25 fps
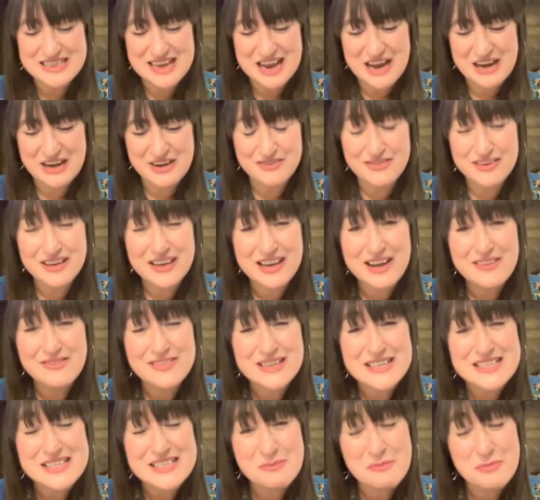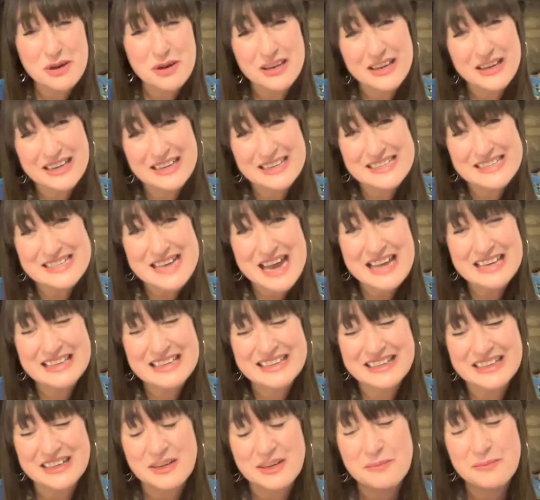kind of lovely symbolic
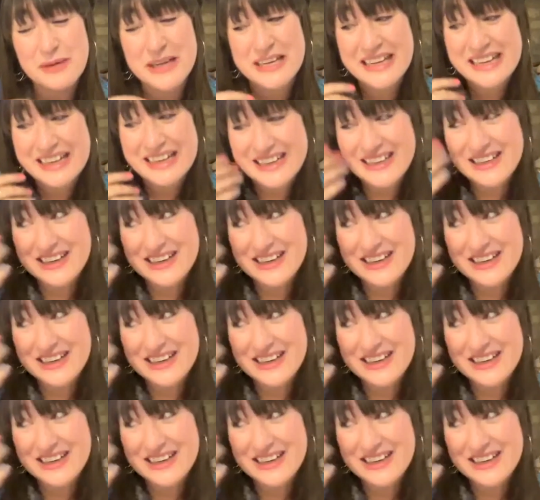intent that can be